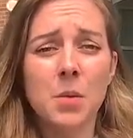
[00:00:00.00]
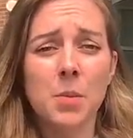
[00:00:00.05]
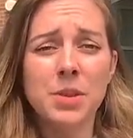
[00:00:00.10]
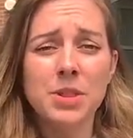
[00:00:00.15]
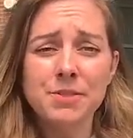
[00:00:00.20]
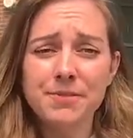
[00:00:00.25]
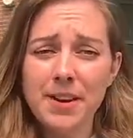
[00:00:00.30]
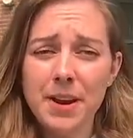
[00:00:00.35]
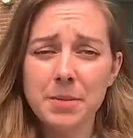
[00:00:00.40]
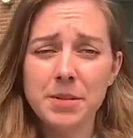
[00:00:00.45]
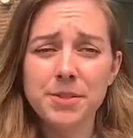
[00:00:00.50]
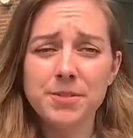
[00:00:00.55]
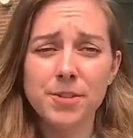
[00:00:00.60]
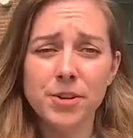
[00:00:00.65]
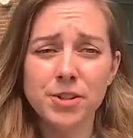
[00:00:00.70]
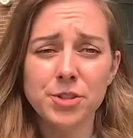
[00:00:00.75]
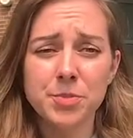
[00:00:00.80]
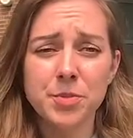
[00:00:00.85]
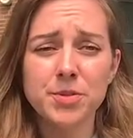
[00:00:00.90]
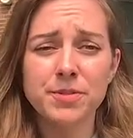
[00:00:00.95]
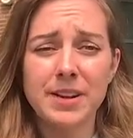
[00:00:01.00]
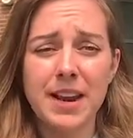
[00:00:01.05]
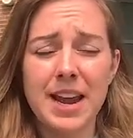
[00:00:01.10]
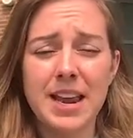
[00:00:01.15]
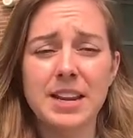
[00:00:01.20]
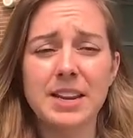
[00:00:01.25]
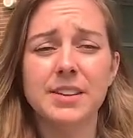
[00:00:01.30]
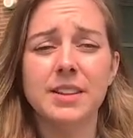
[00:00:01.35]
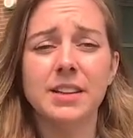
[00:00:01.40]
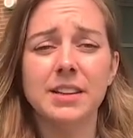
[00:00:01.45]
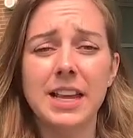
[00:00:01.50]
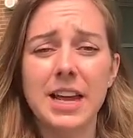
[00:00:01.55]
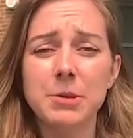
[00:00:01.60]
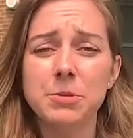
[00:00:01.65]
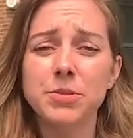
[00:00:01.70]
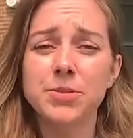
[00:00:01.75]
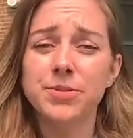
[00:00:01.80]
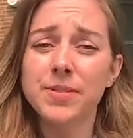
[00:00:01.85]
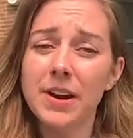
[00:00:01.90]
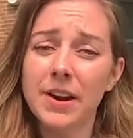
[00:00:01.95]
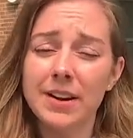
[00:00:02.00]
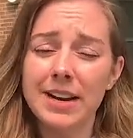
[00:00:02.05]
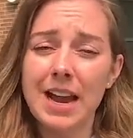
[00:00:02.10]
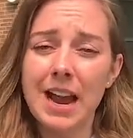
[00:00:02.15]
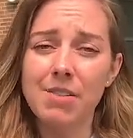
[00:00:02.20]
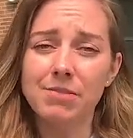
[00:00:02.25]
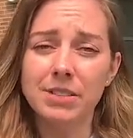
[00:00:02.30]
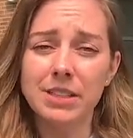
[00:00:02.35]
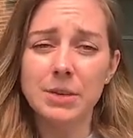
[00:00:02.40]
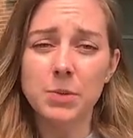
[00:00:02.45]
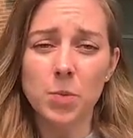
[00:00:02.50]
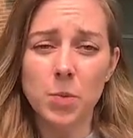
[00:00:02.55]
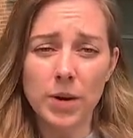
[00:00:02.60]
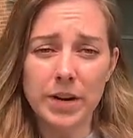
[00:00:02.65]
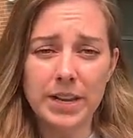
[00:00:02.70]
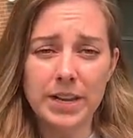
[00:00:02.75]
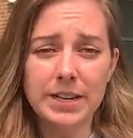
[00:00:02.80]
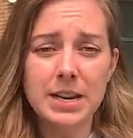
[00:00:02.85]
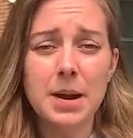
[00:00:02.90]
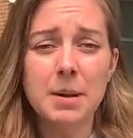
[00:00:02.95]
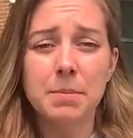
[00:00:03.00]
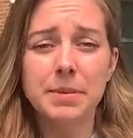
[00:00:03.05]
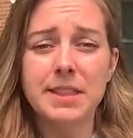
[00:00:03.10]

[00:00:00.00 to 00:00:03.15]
When the family first moved in, the land was very heavily wooded,